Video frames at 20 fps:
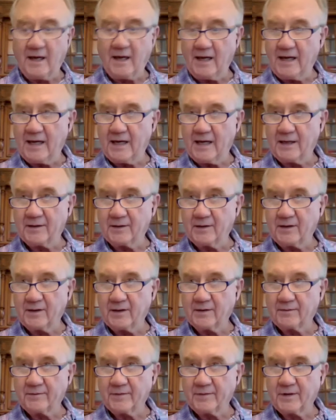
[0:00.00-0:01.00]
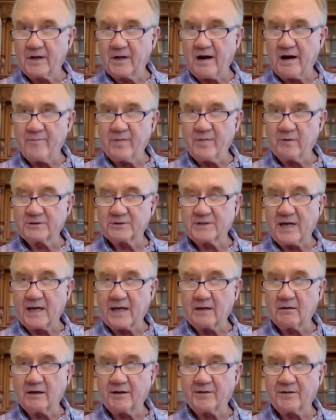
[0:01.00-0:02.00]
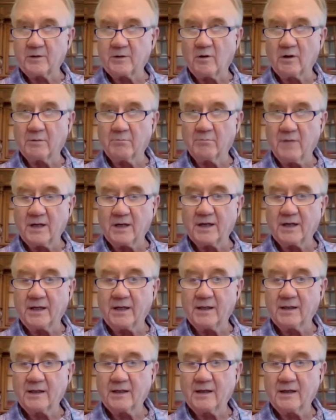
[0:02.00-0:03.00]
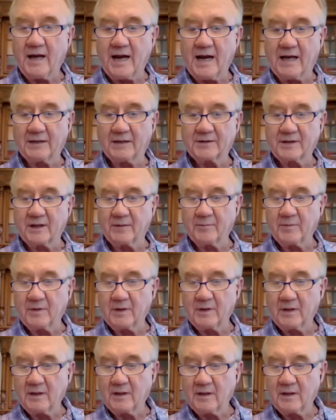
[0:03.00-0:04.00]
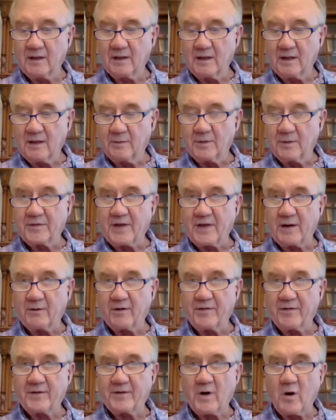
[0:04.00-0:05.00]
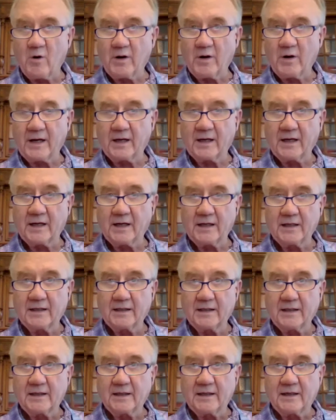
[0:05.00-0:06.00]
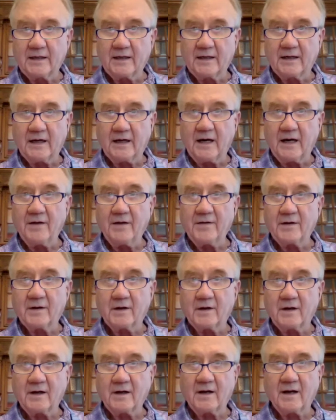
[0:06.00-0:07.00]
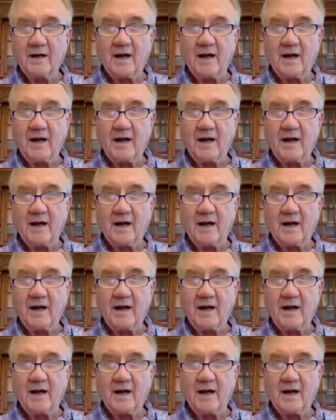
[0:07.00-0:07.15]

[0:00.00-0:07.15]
And the government was not only throwing money at them, but they were throwing other